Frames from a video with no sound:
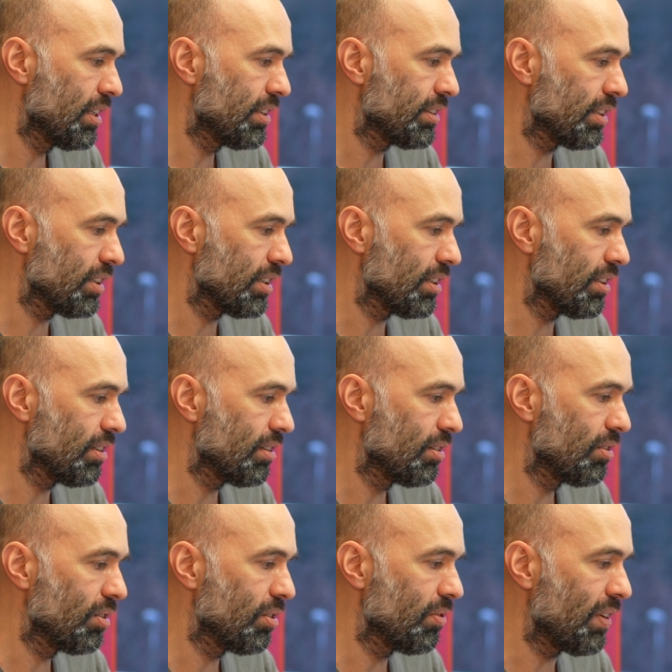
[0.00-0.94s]
The
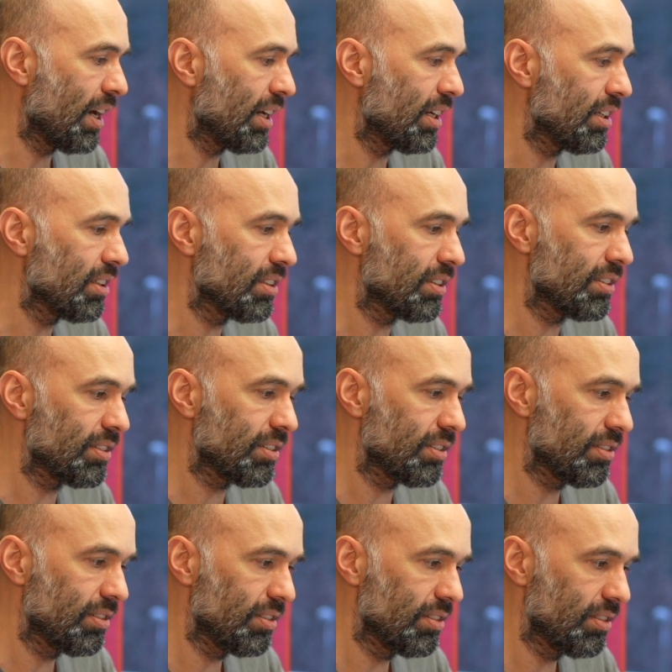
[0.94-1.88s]

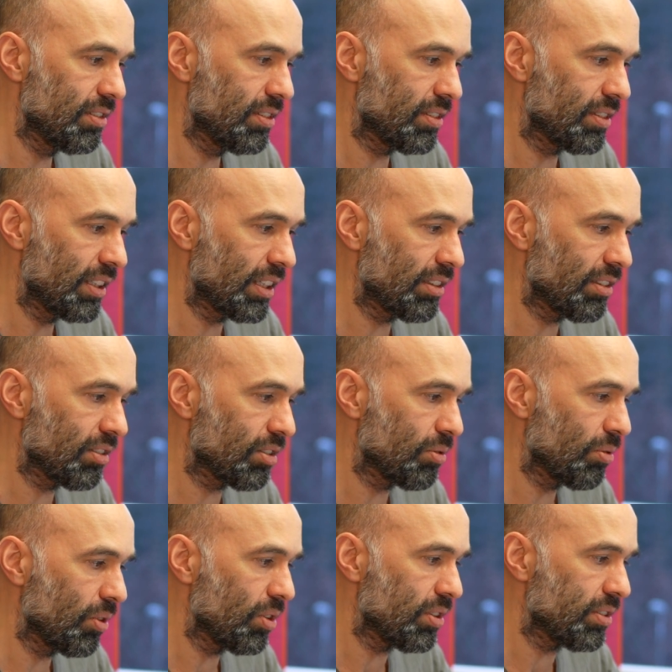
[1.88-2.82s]
wireless signal
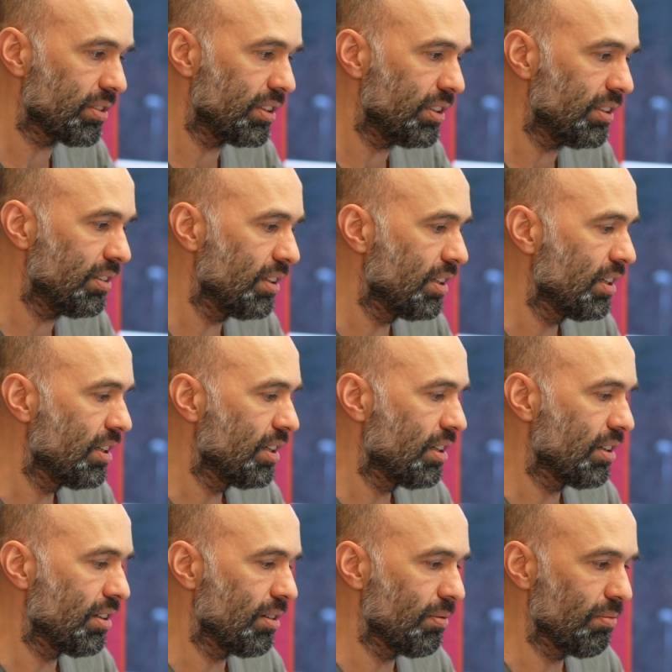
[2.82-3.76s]
quality,
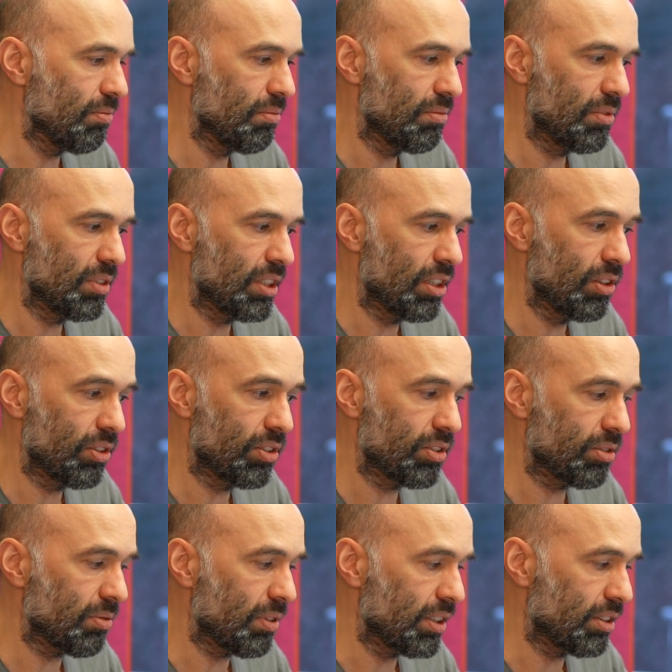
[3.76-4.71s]
it
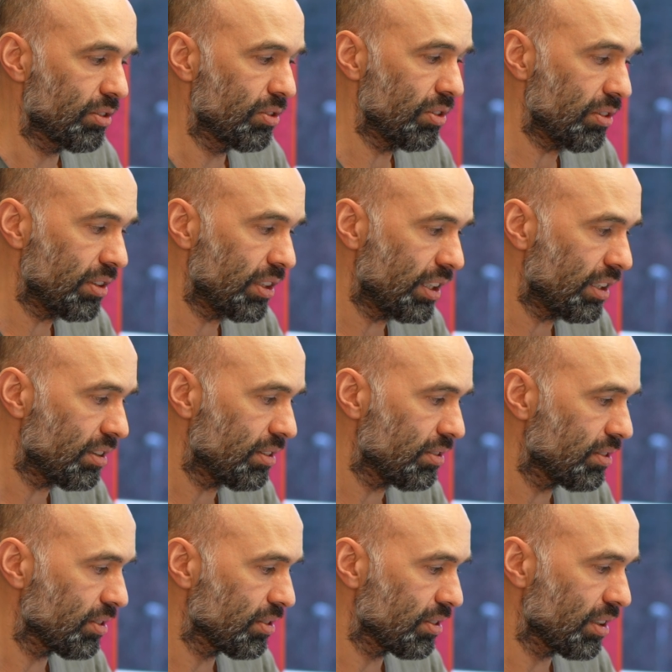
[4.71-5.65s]
looks quite good here,
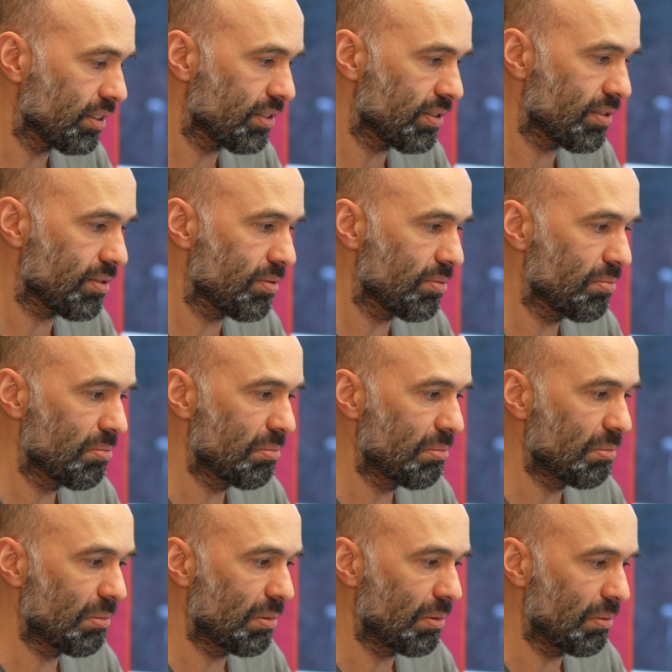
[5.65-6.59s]
so that's
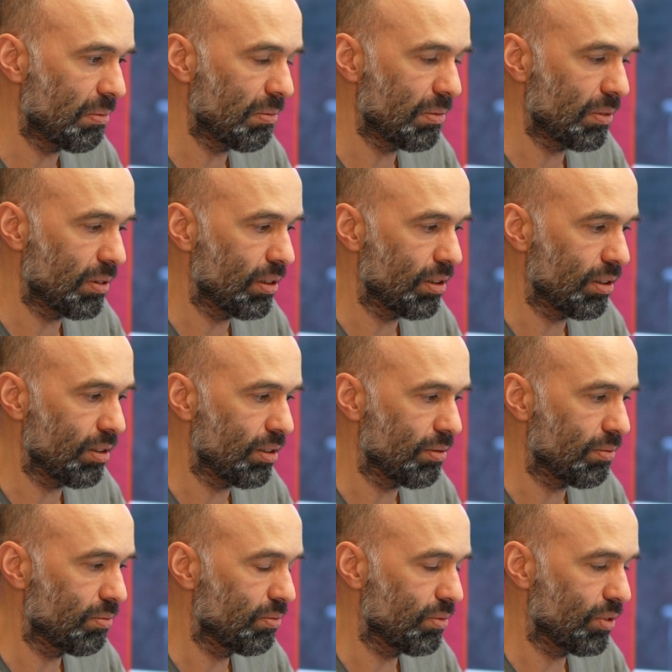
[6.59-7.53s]

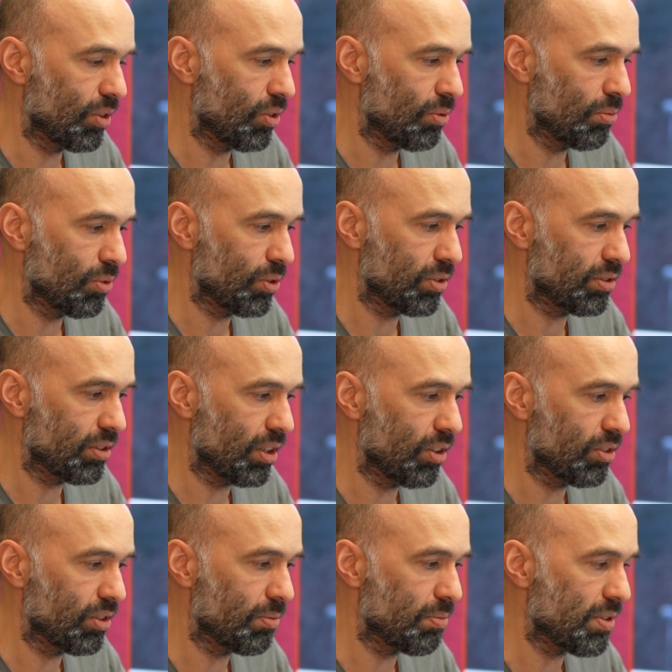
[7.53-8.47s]
almost
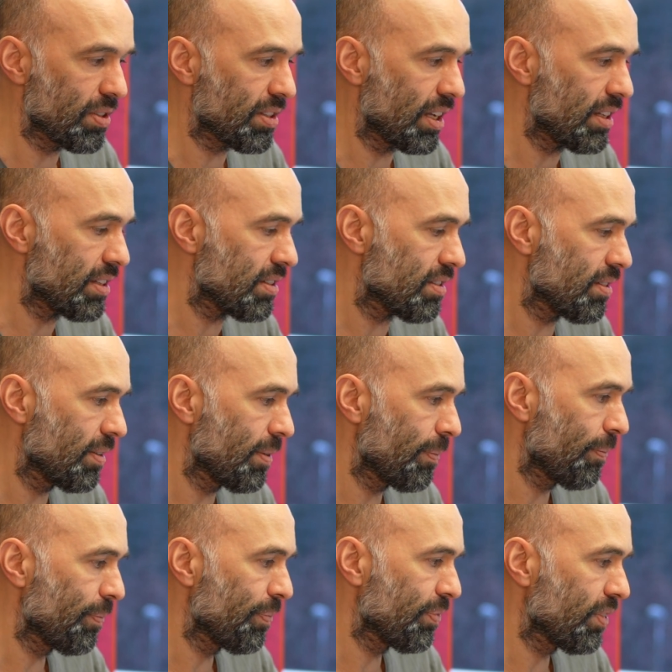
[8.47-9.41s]
100%.
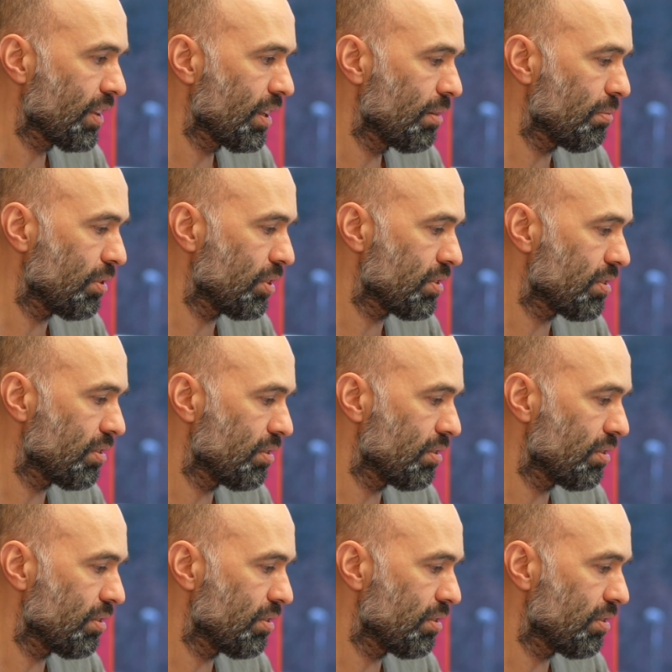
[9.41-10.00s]
But